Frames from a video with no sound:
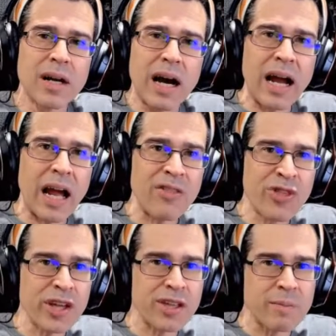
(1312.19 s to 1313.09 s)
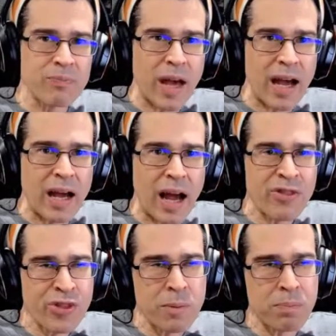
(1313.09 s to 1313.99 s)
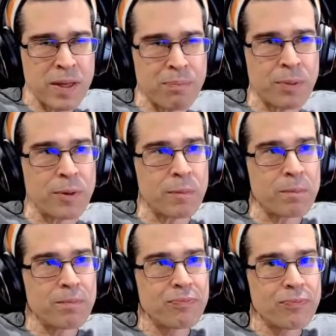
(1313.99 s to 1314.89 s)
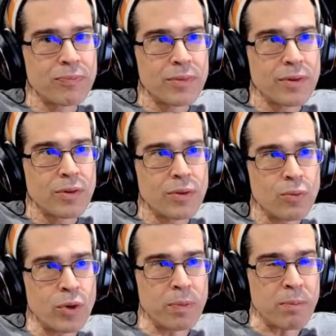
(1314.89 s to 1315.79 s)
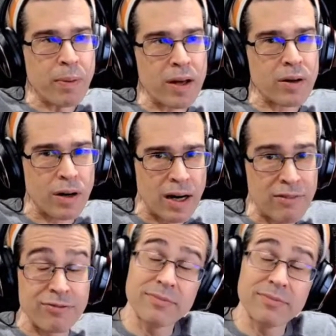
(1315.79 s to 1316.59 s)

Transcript: I think people would be better off